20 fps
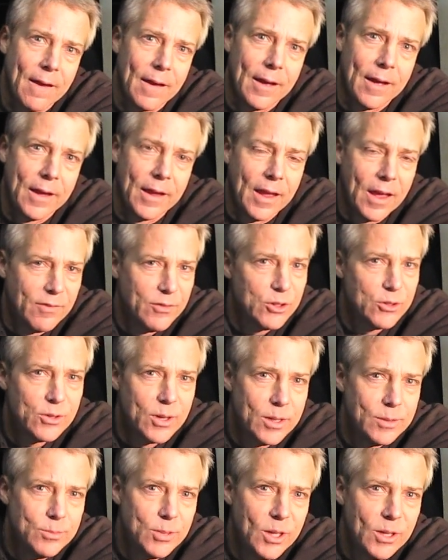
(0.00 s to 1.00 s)
I haven't
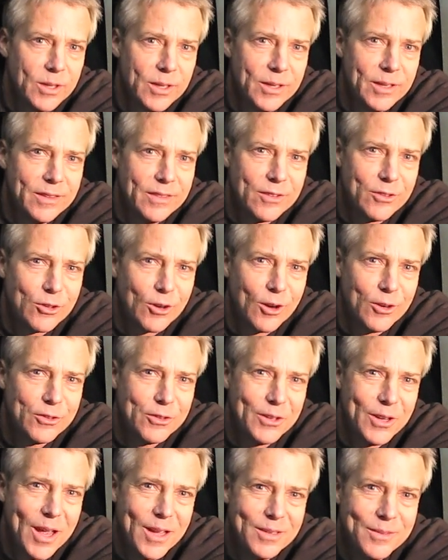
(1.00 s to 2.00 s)
tried plugging in the
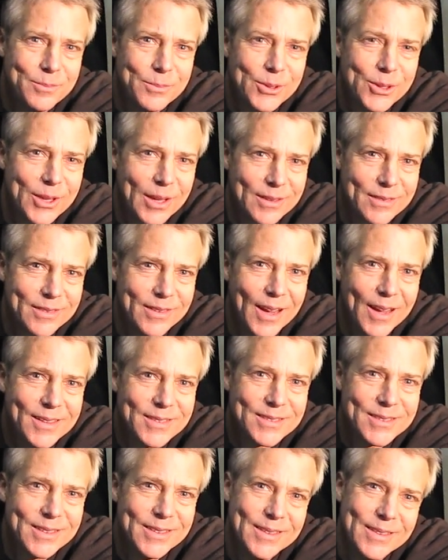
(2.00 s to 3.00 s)
charger yet, but that's
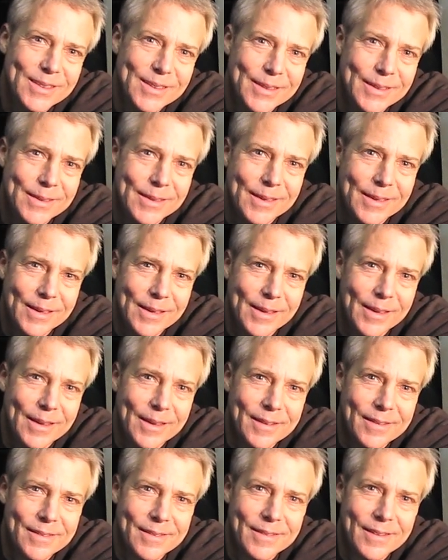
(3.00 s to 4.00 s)
next.
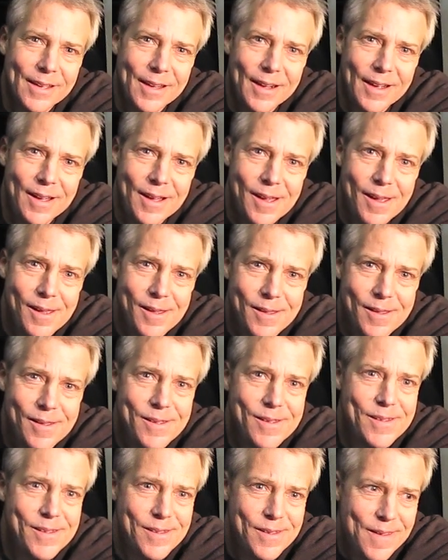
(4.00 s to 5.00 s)
And uh,
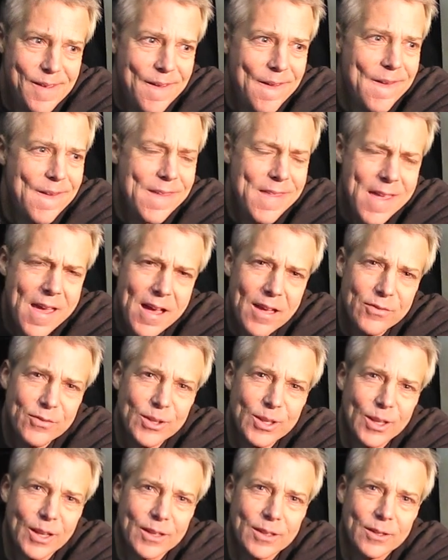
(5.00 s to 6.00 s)
yeah, I
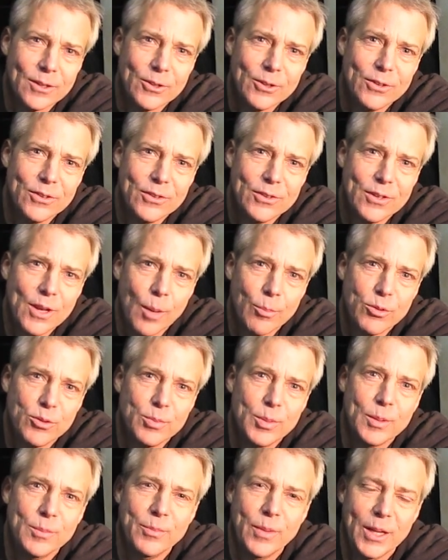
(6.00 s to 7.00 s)
feel like a good step's
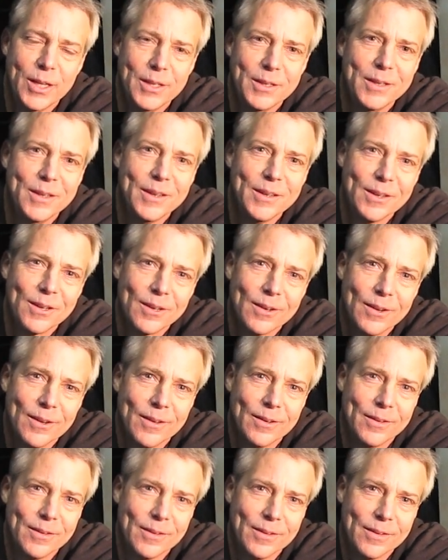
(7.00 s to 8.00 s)
been made here,
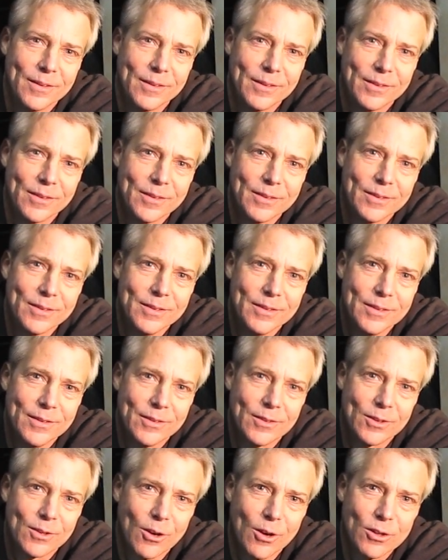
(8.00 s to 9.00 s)
and uh, the,
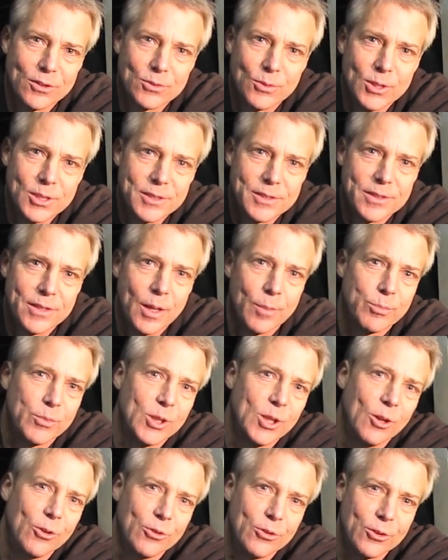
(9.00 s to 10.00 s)
the car's one step
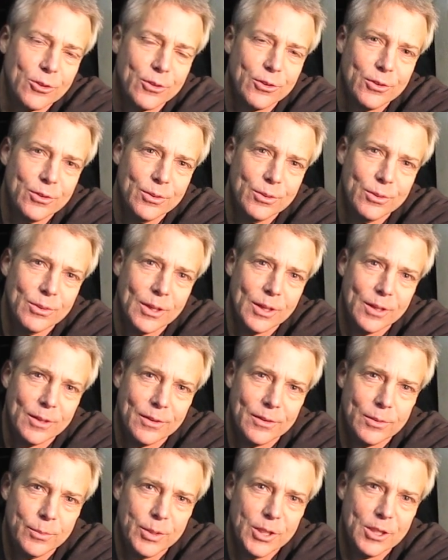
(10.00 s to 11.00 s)
closer to, uh,
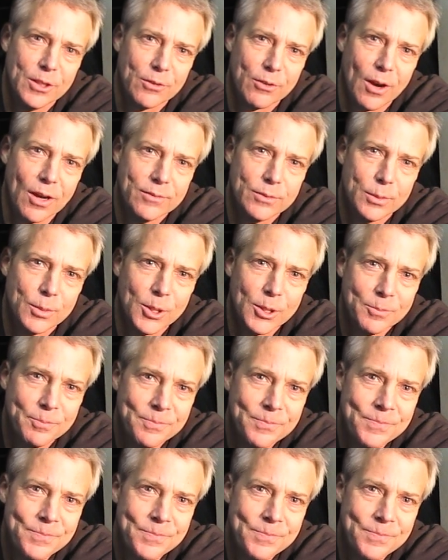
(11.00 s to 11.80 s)
to being drivable.